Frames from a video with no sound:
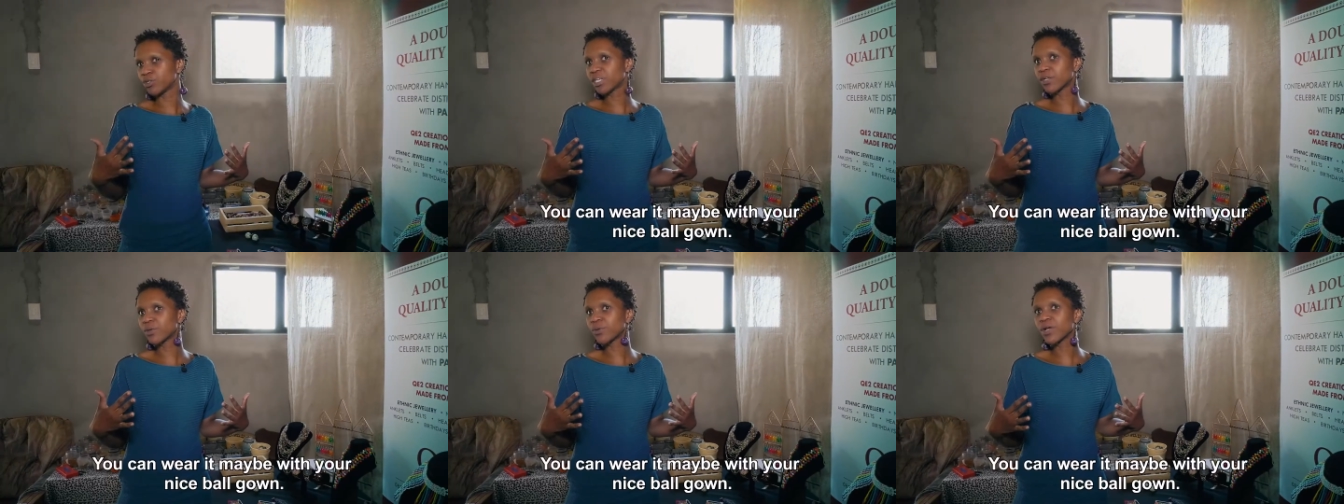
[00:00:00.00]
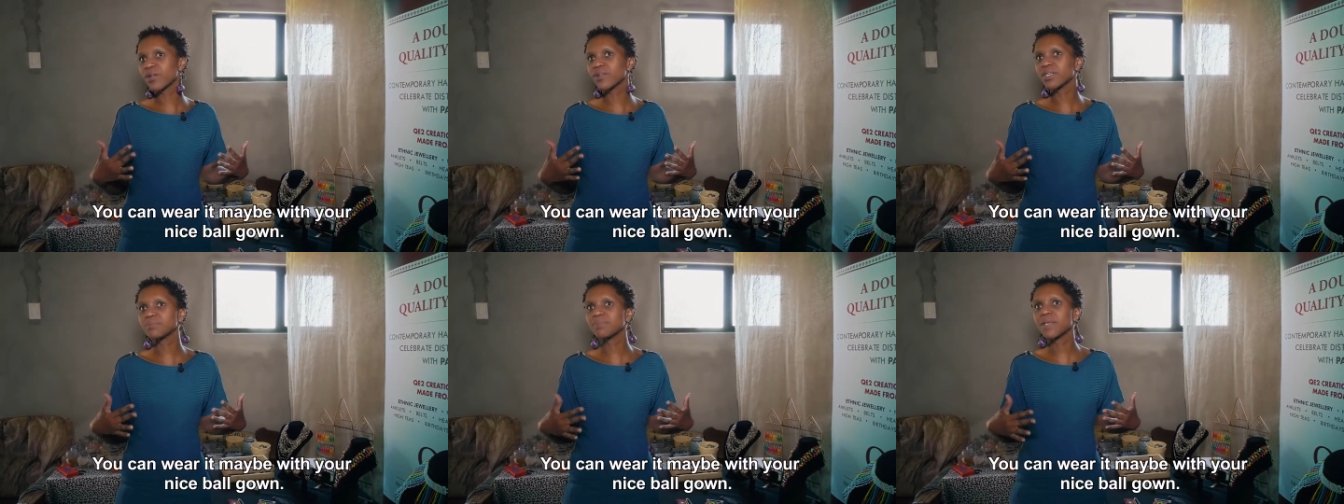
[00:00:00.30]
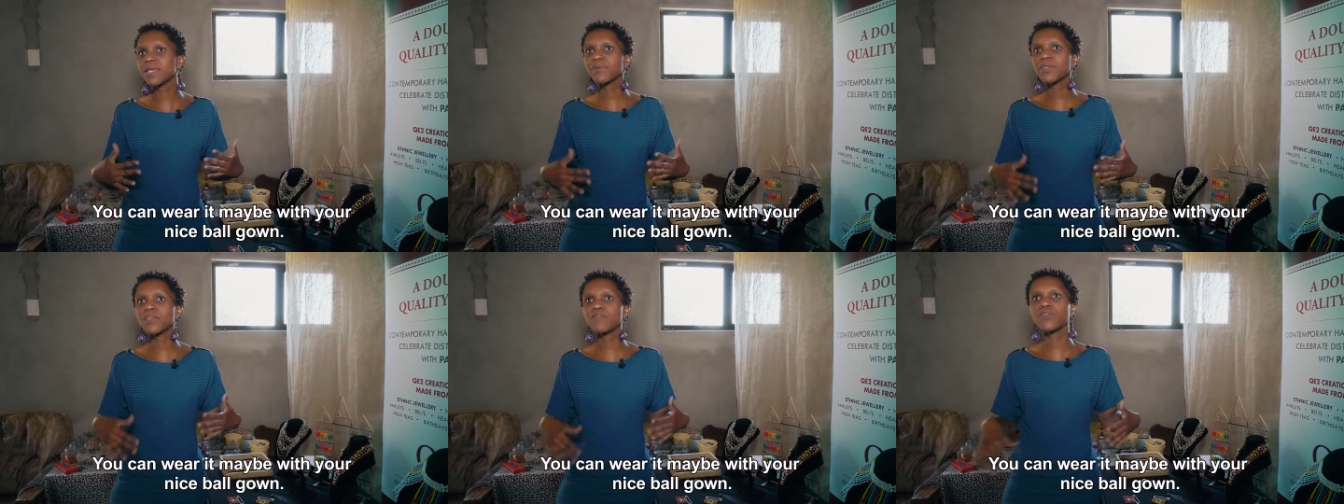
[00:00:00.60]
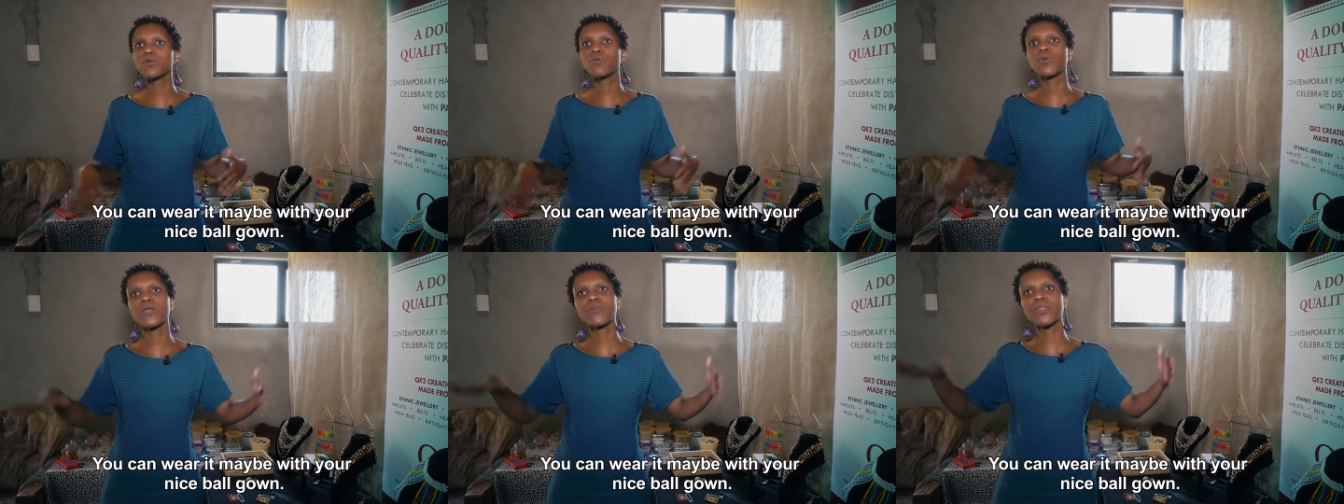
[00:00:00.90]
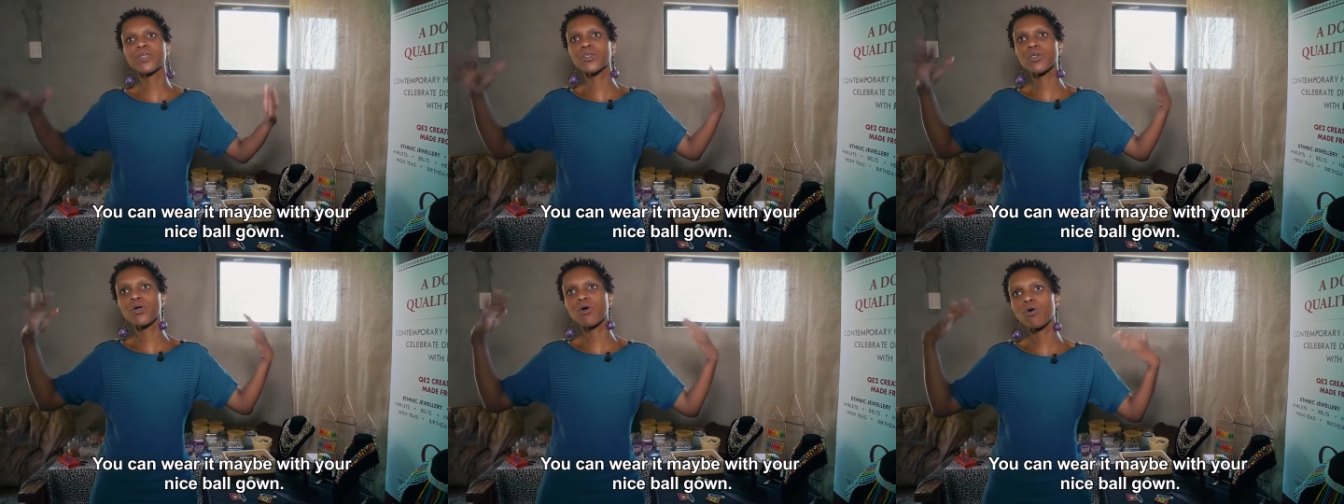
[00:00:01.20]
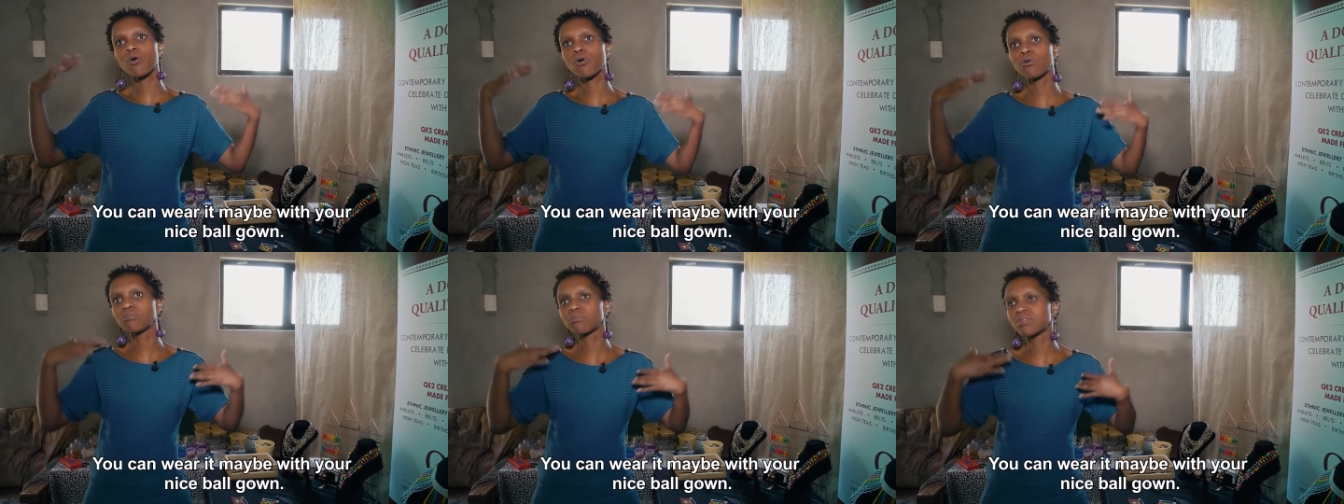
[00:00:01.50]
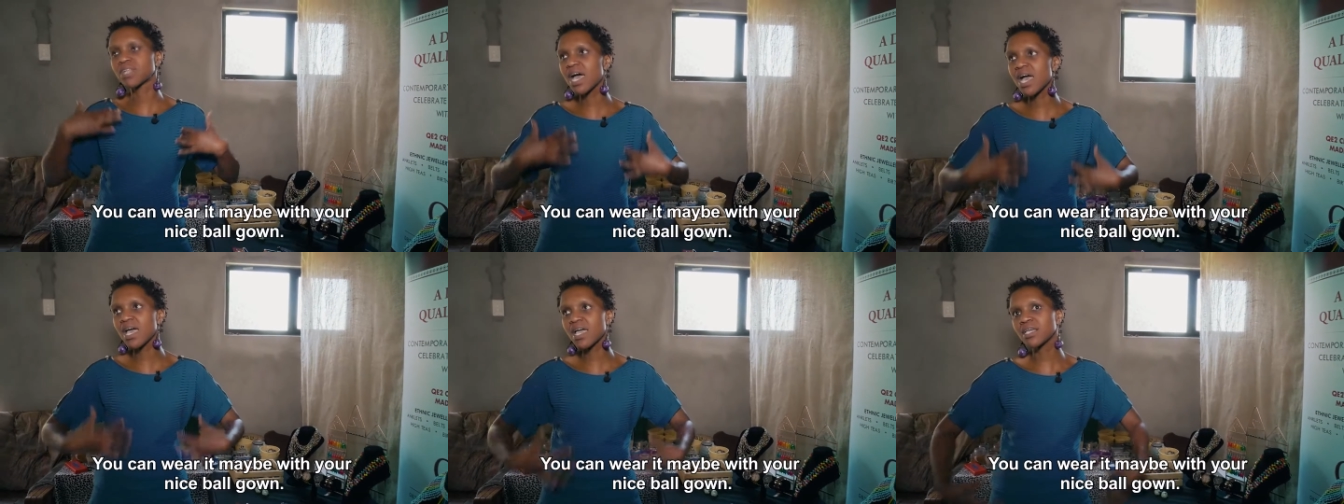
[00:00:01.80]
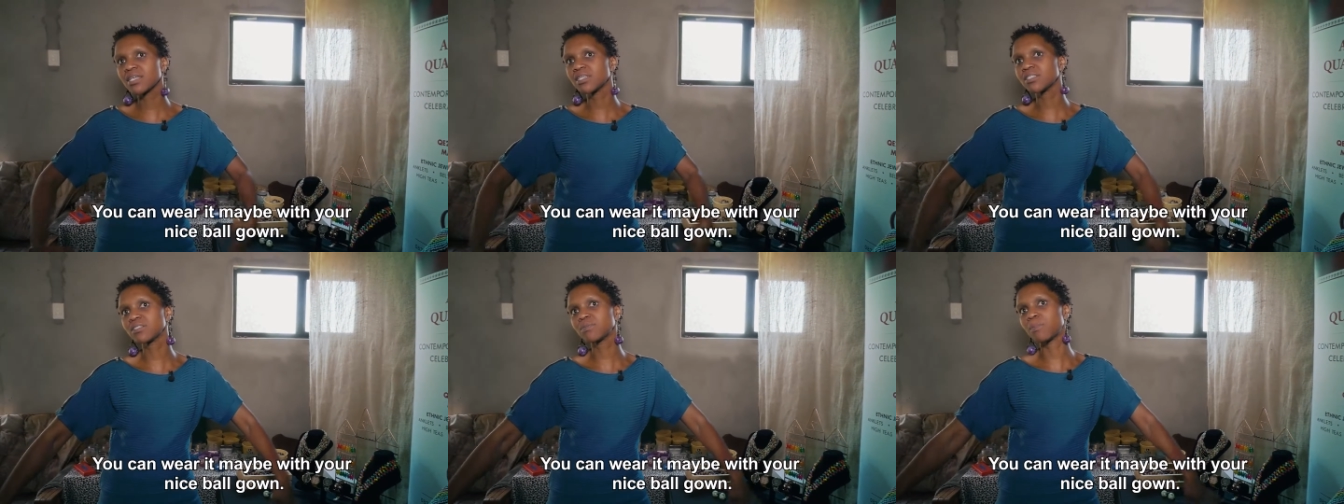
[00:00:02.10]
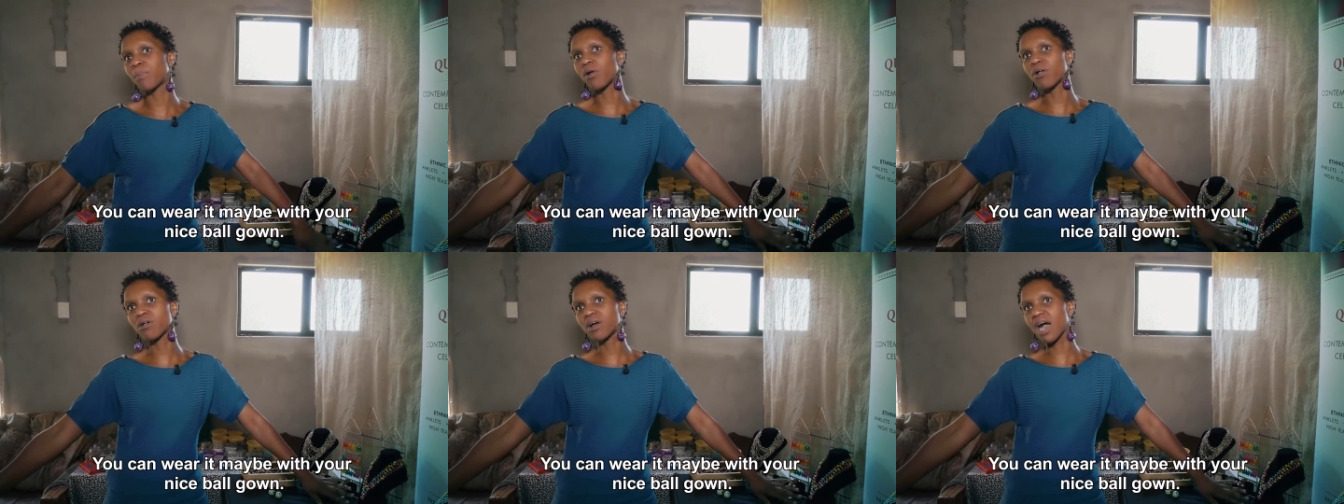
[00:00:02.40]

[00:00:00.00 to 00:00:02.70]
can wear it maybe if you're wearing your nice ball